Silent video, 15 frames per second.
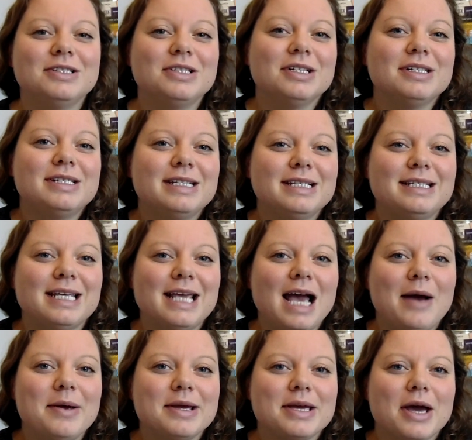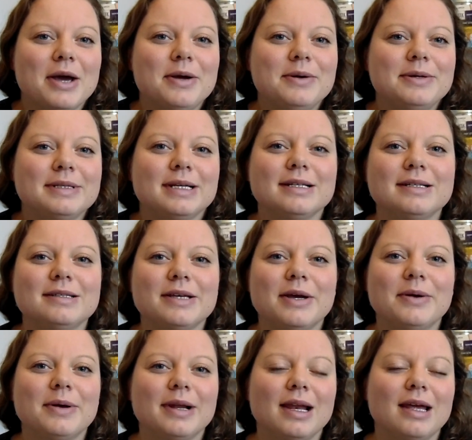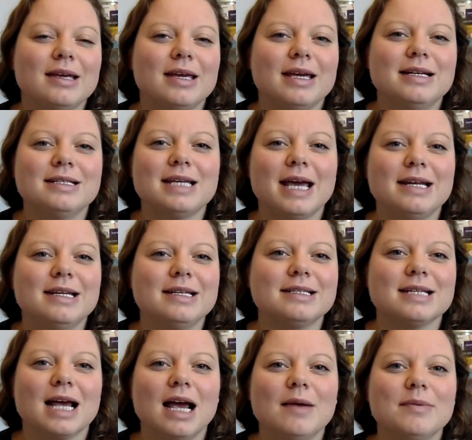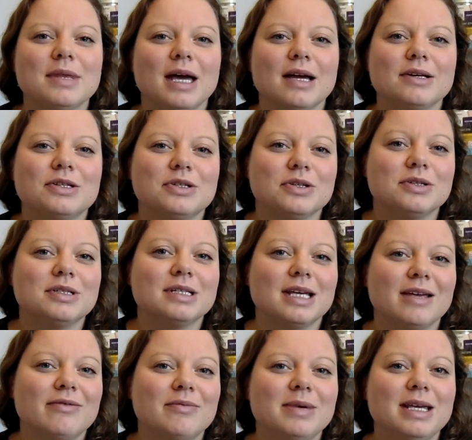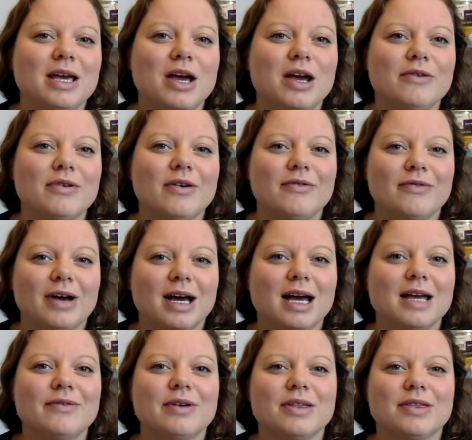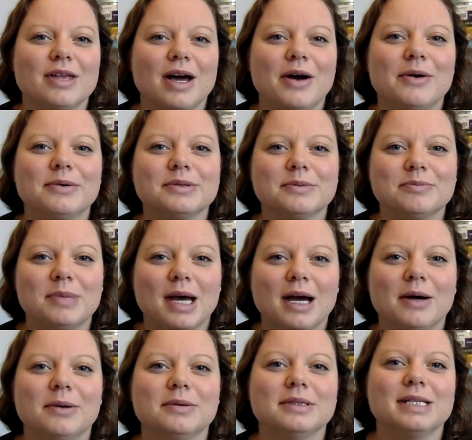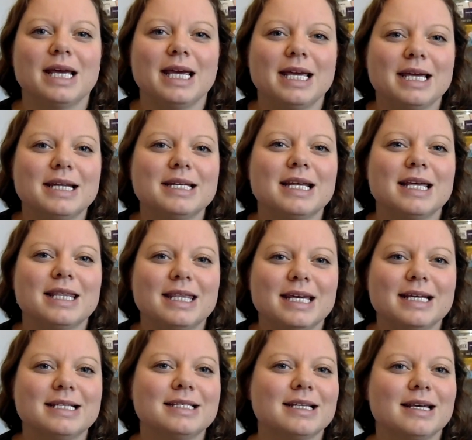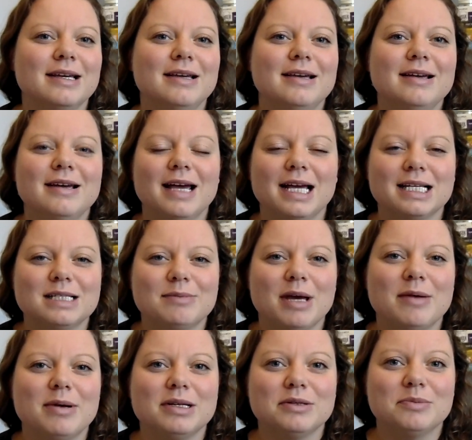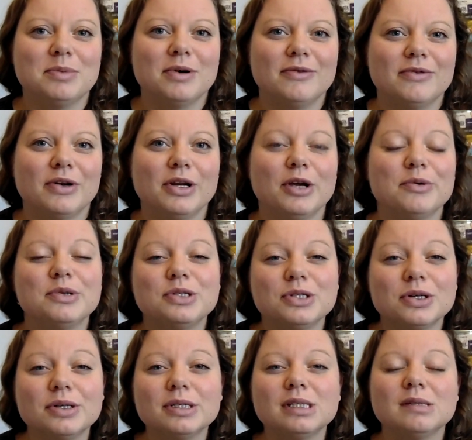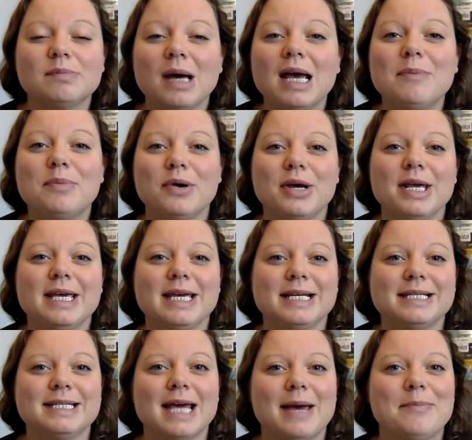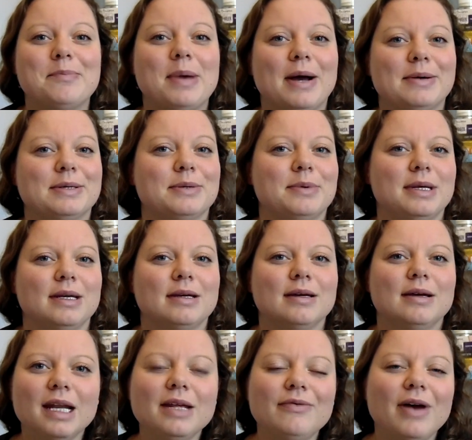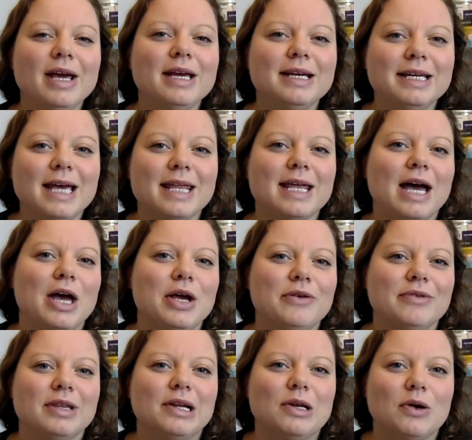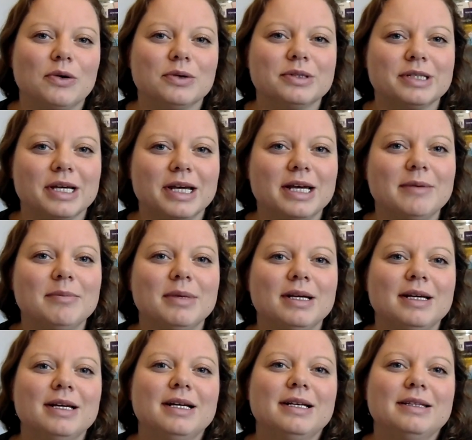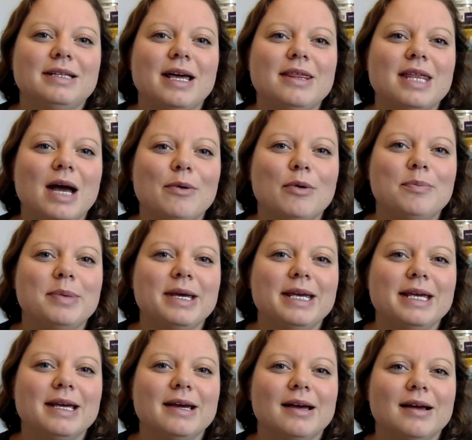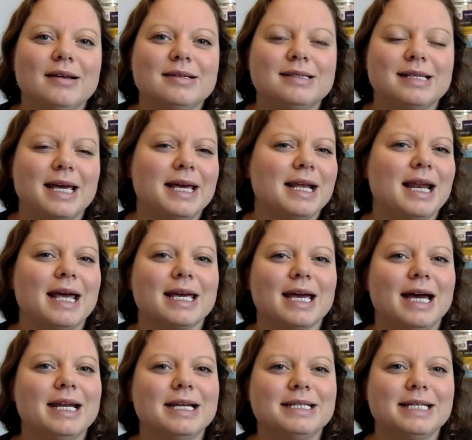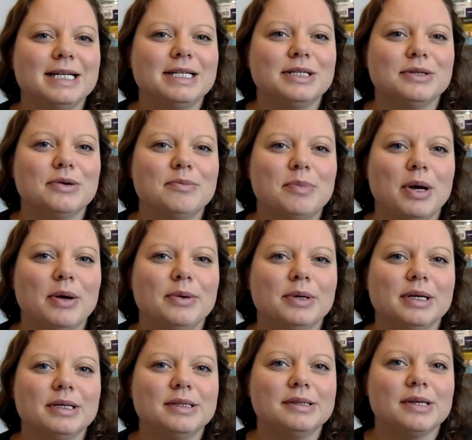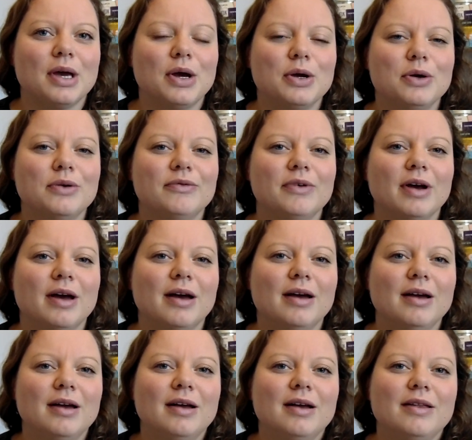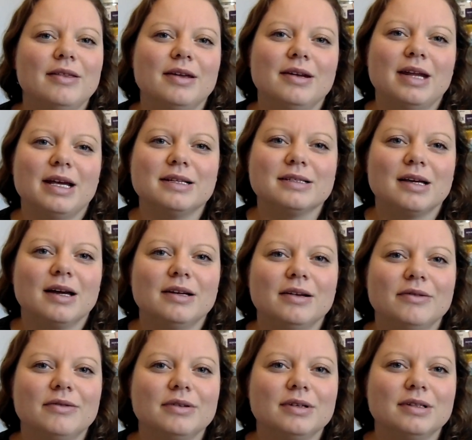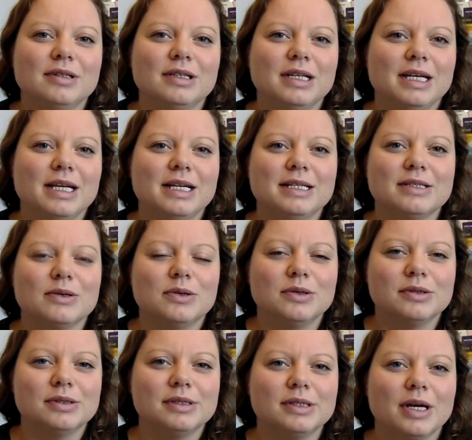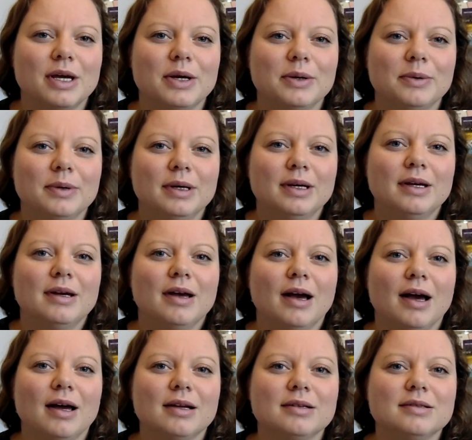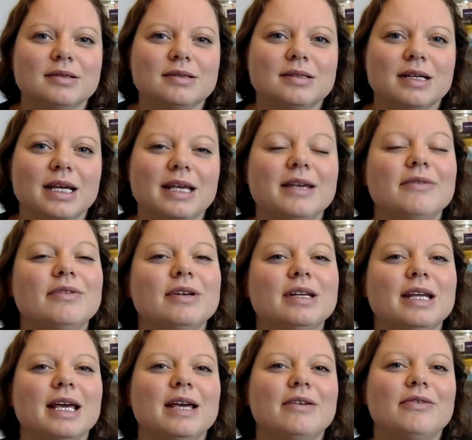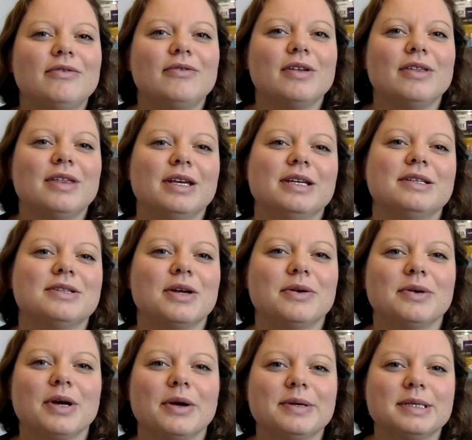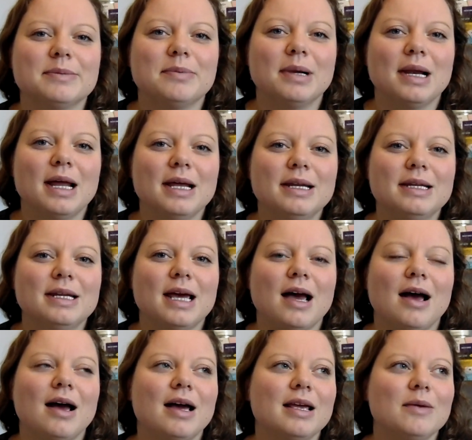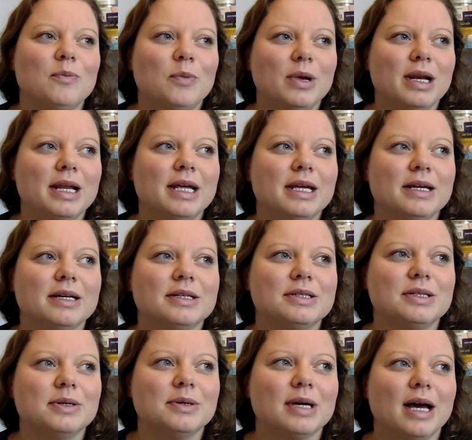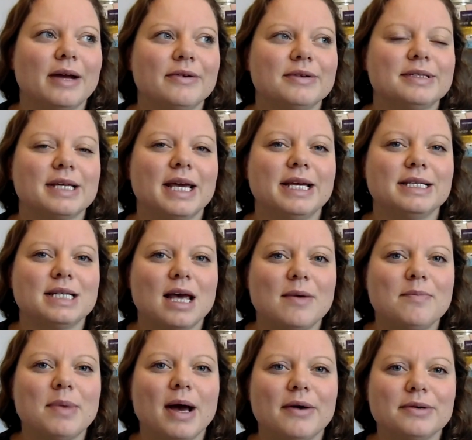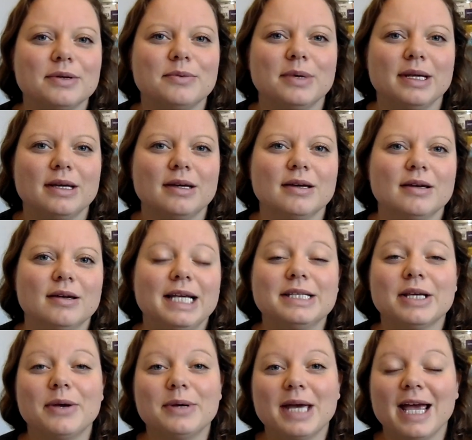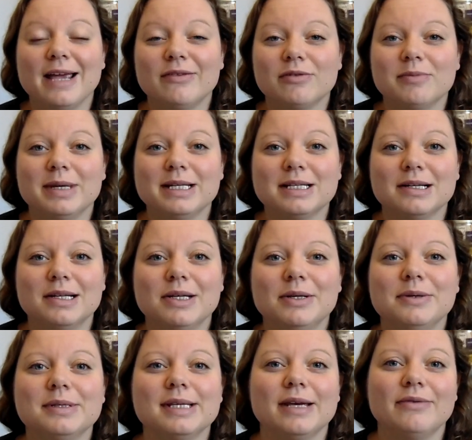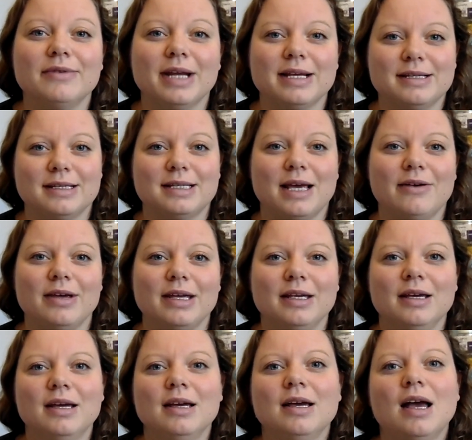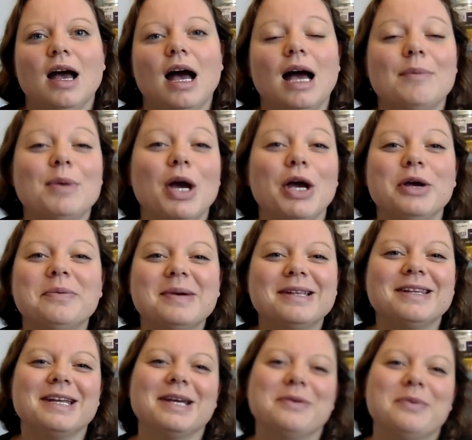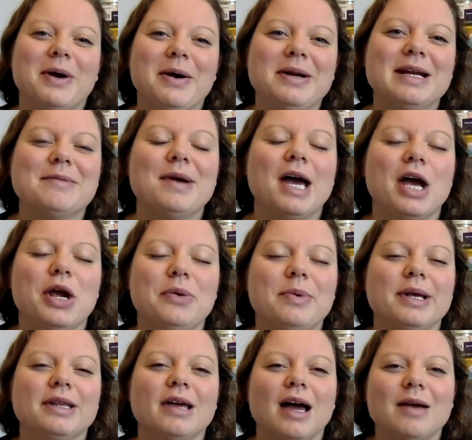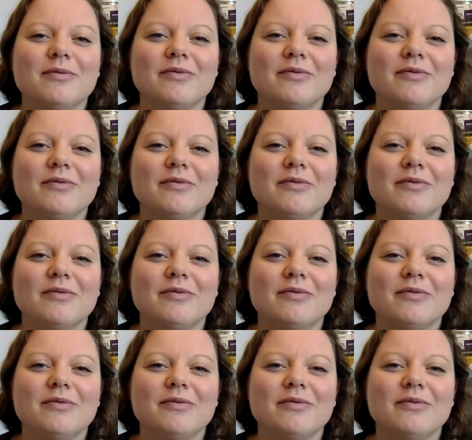just to see how it goes. And so like in 10 years time, that should give me over £5,000 in this experimental portfolio just by putting in £10 a week. And if I can get that over the long term, then that will be, say, like an additional bonus over the next kind of years or so. And even if things don't go to plan, I'm willing to kind of say £10 a week is okay for me to lose if necessary. I'm hoping that it won't, and I'm hoping that